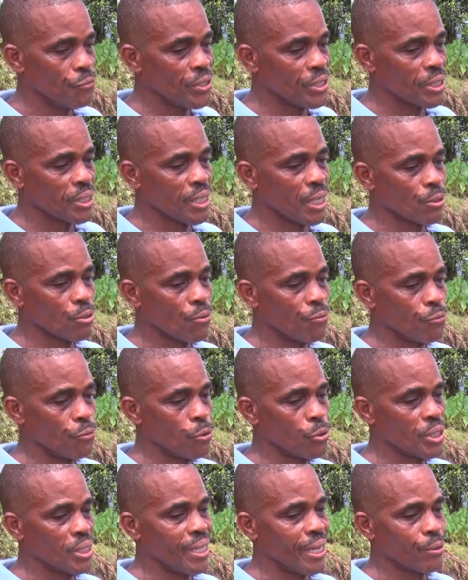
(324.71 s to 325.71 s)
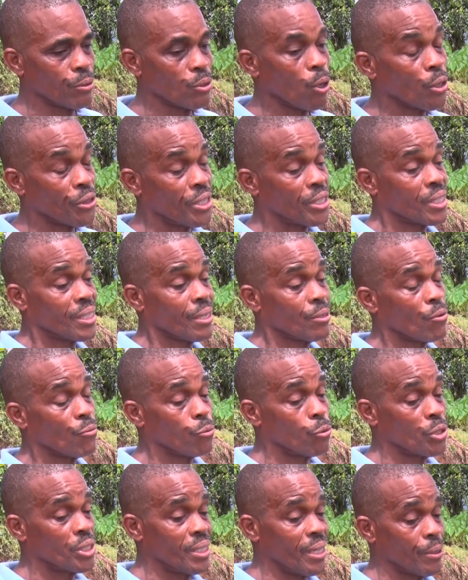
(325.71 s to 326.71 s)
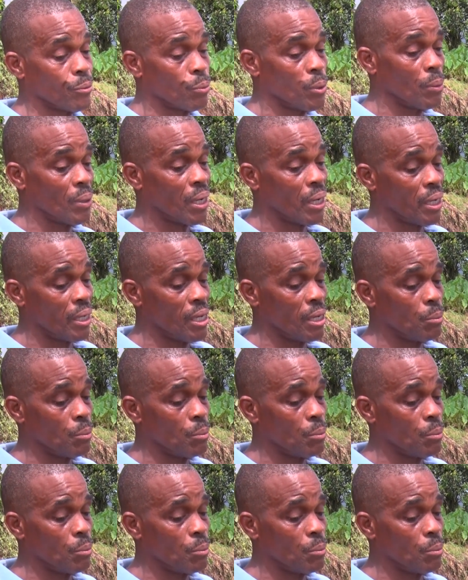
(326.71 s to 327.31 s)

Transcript: first set of roads the set of roads that we were